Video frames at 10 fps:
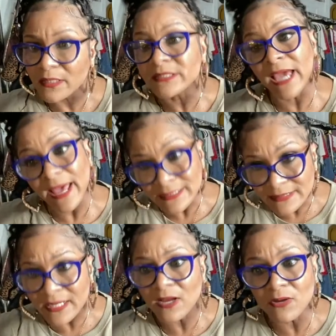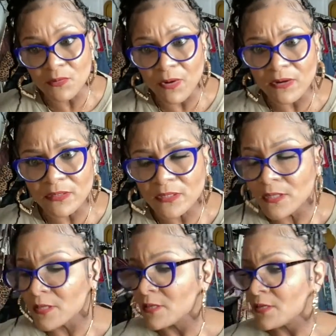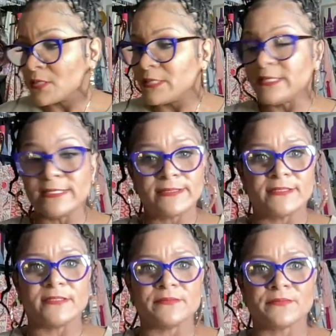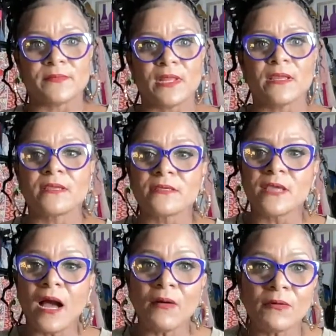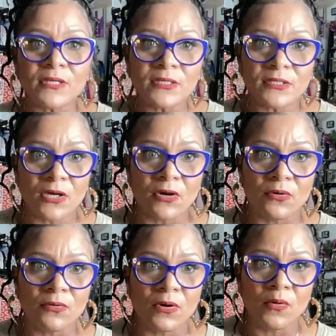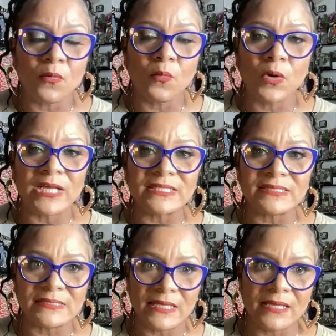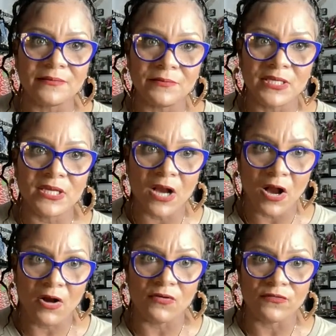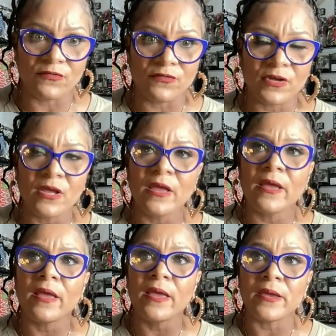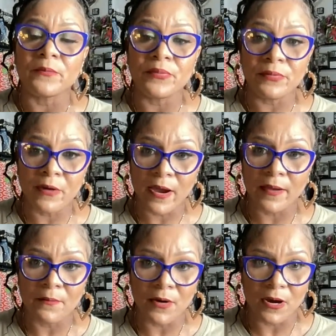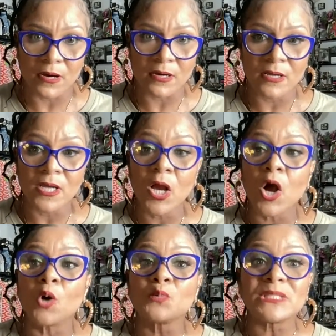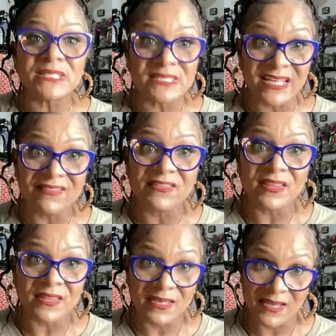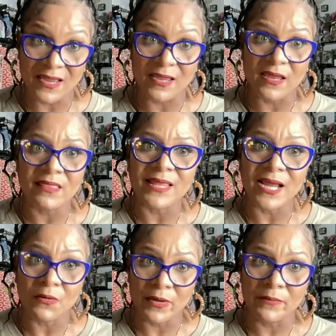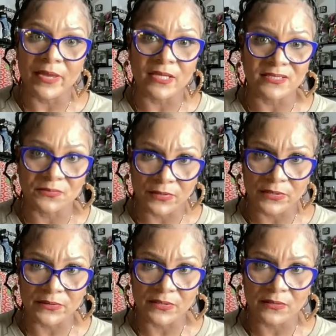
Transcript: Yes, they go to work. Listen, y'all know what set me off at Primark on the seventh day that I went back to work,